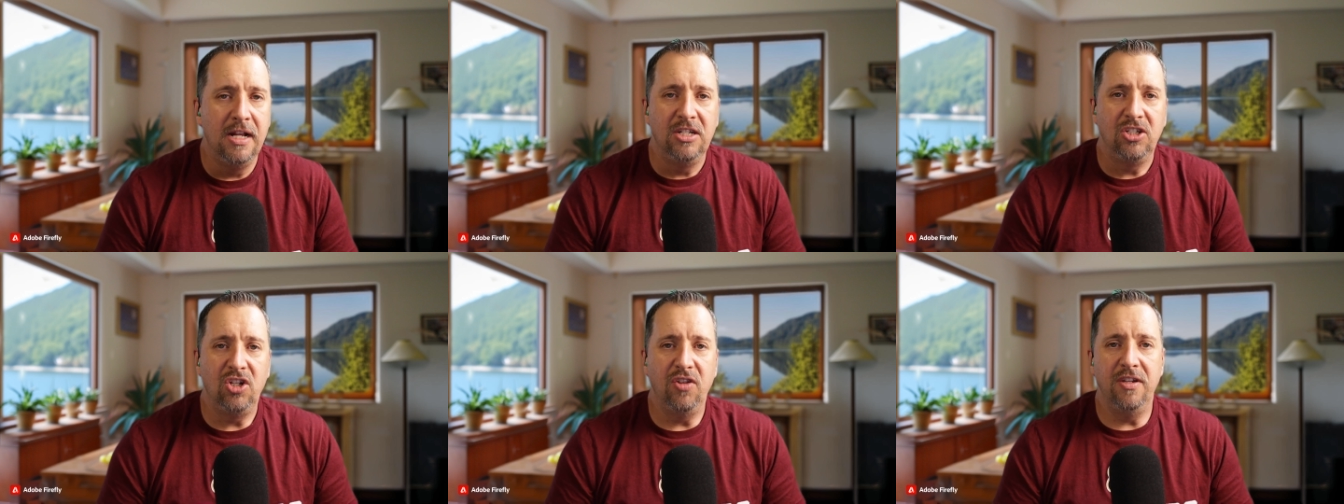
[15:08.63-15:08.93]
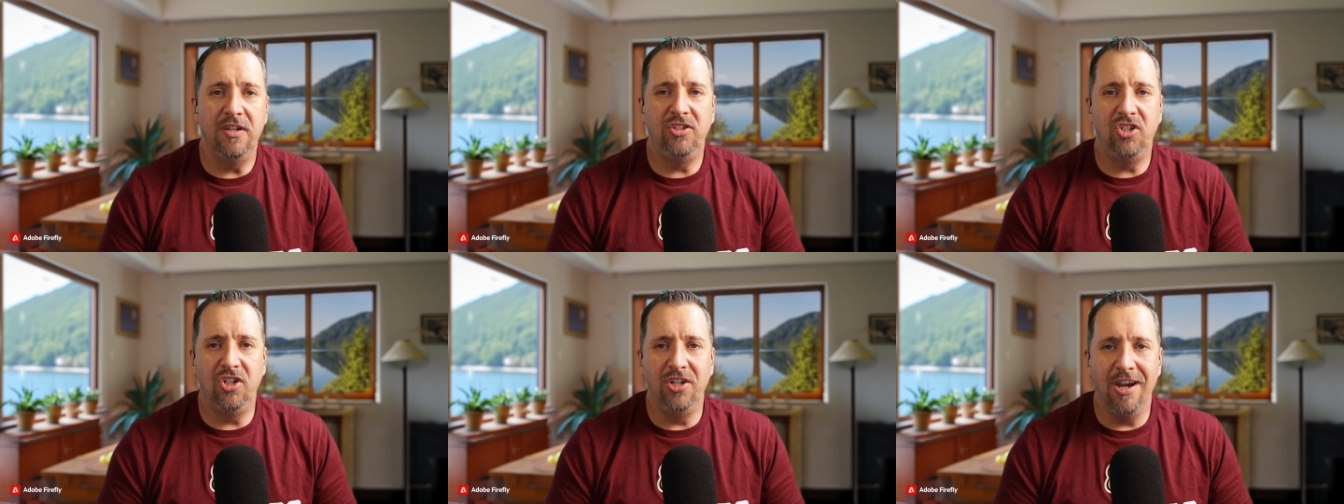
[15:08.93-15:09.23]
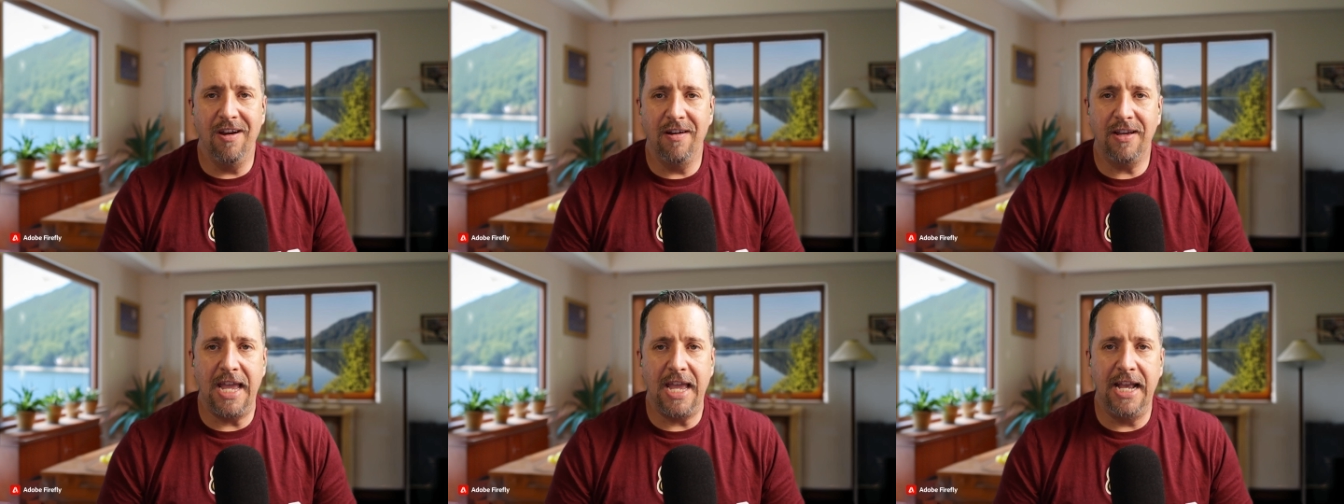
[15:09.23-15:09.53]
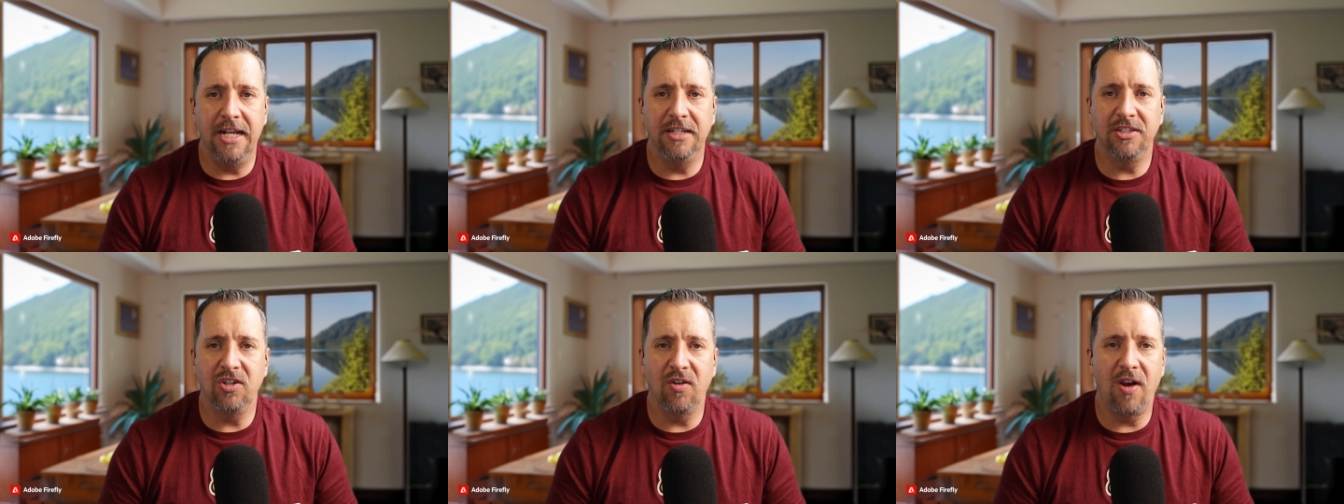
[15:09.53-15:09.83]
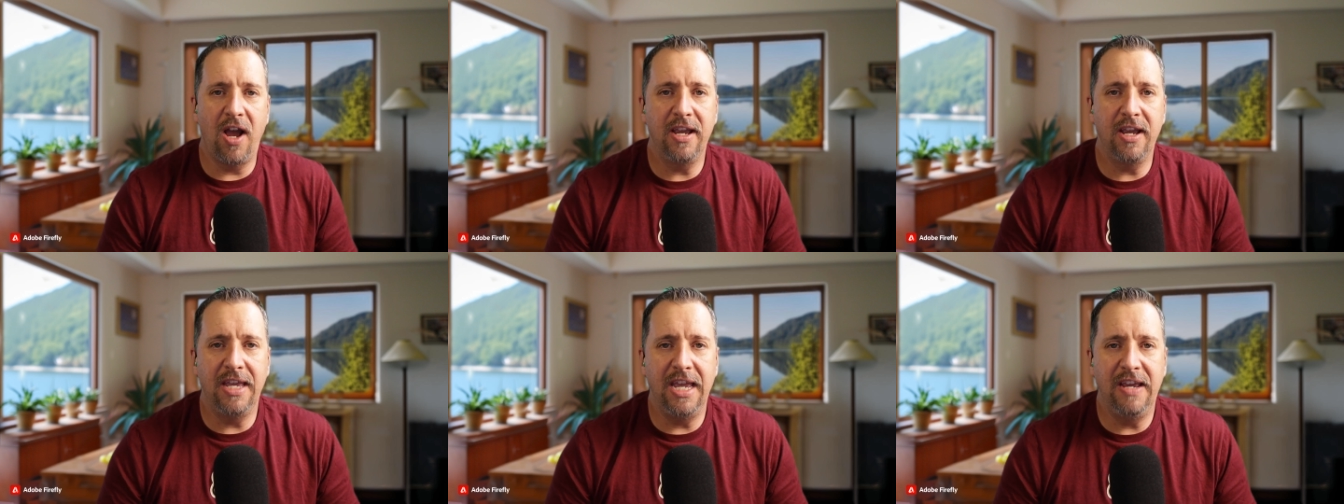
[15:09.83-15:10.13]
So the generic
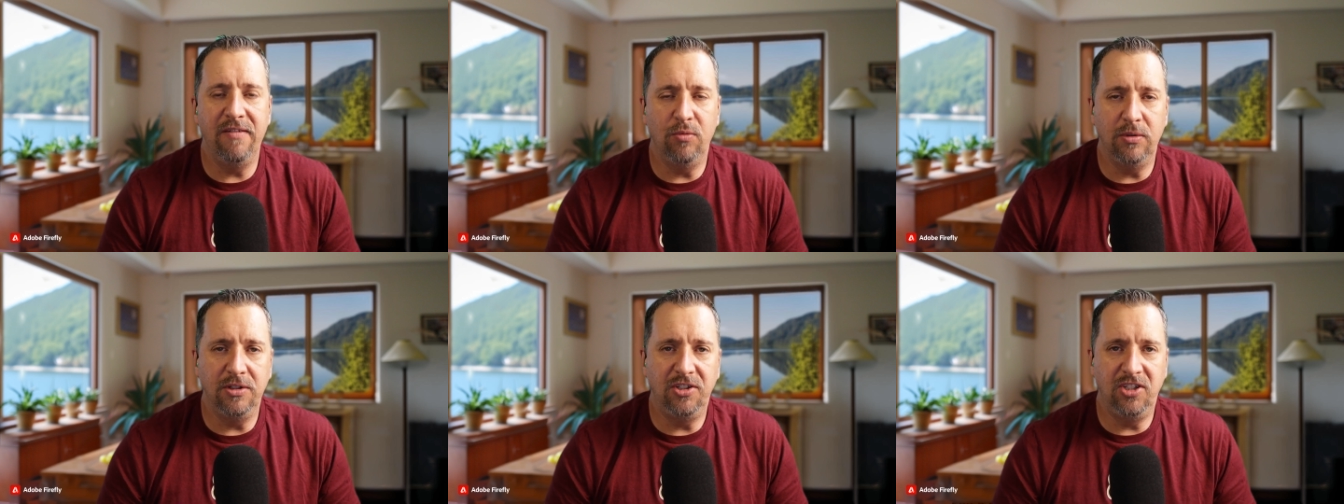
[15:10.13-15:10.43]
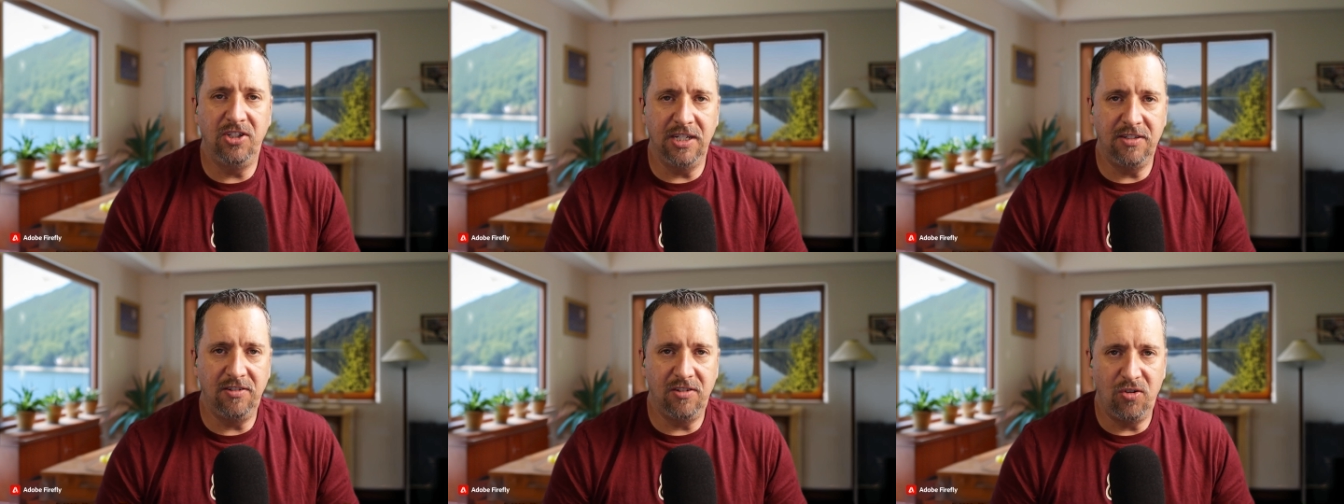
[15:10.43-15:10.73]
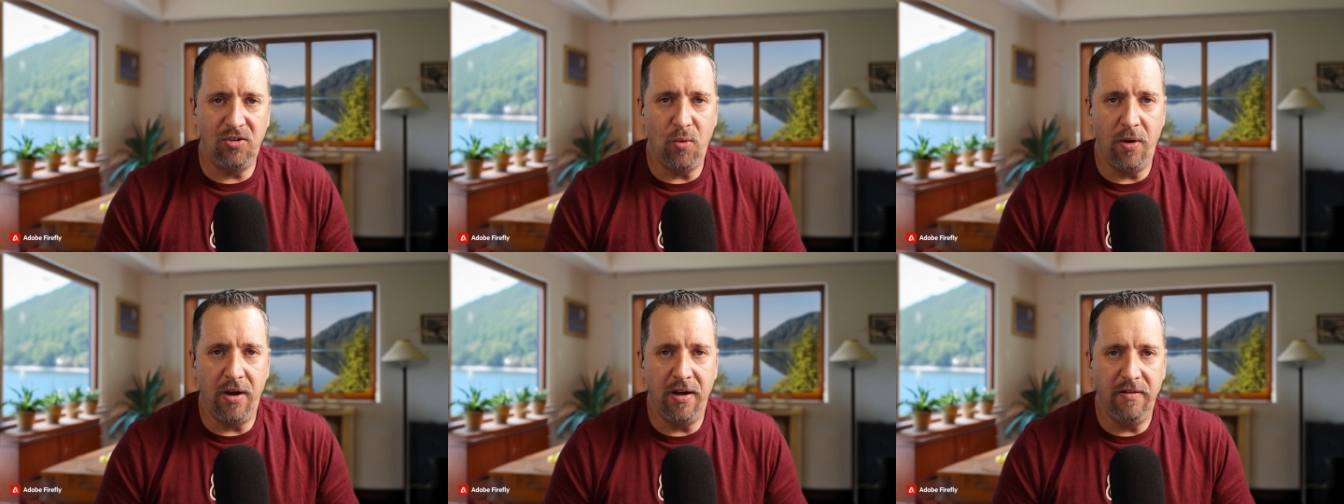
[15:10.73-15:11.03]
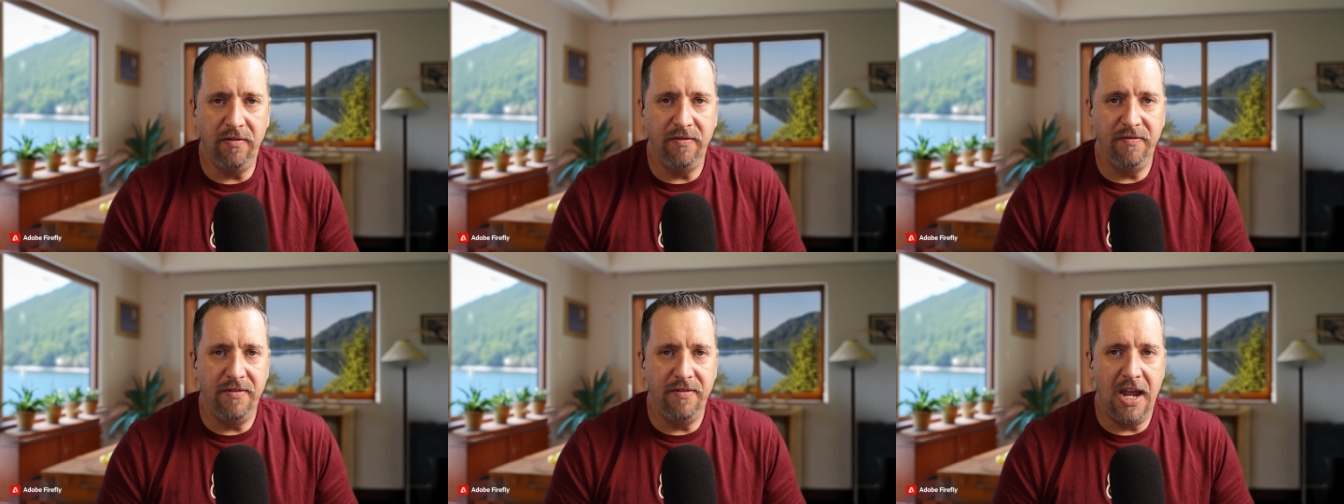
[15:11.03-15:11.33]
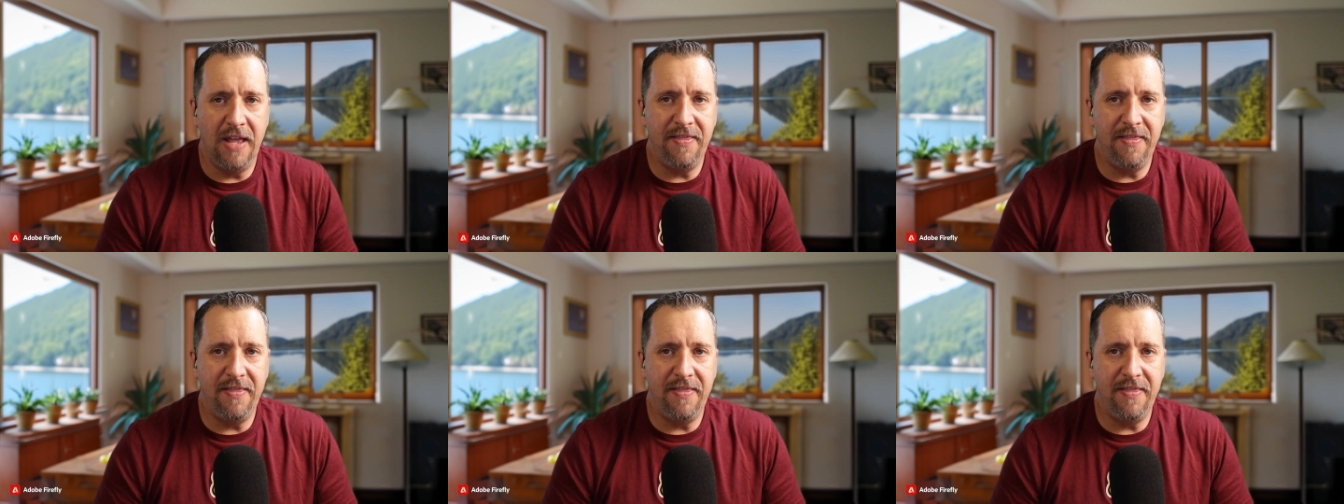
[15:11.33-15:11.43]
answer I gave was 6 to 12.